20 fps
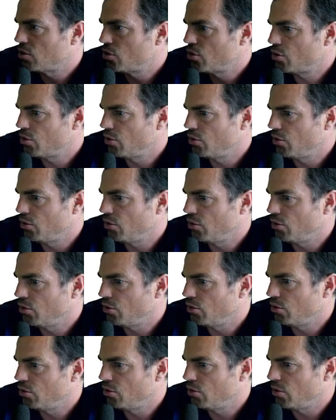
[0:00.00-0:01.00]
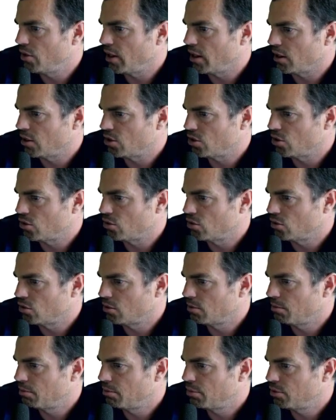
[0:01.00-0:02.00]
to the Azure
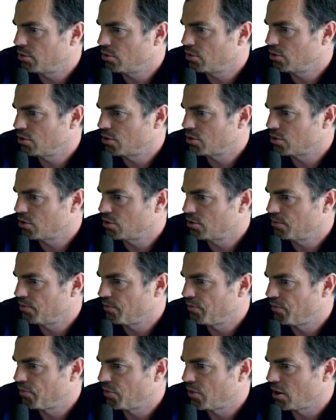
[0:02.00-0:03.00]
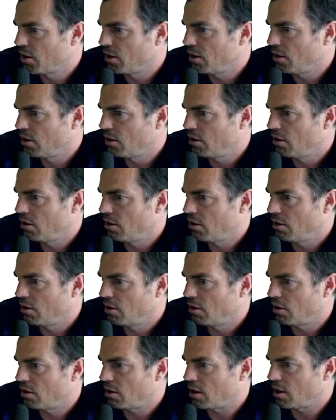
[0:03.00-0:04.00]
portal
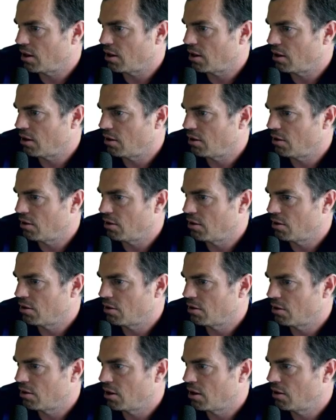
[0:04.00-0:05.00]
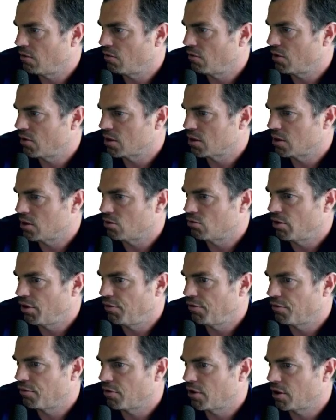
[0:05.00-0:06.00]
and give this a little
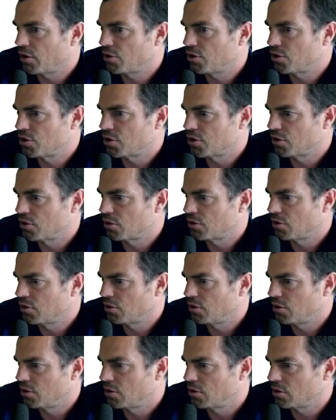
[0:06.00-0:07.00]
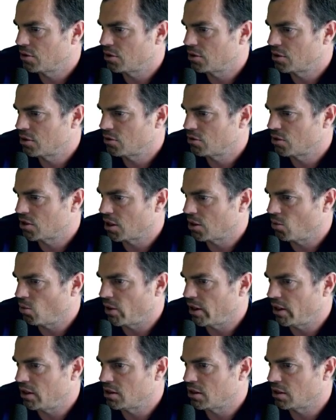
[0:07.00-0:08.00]
refresh. So it's still saying
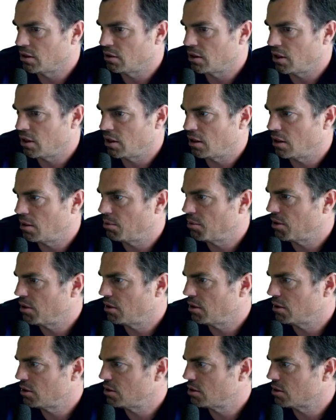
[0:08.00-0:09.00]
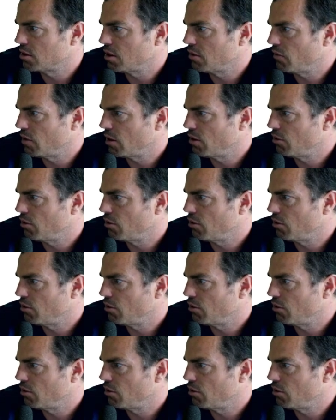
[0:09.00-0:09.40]
waiting there, but let's just give it a